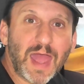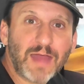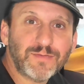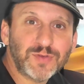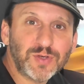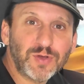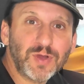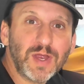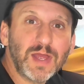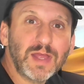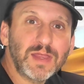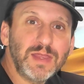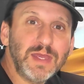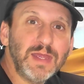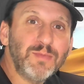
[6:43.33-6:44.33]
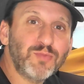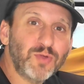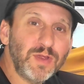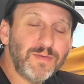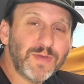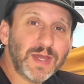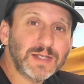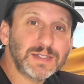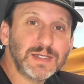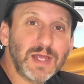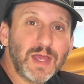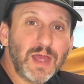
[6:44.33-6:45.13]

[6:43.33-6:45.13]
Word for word: after the prefix,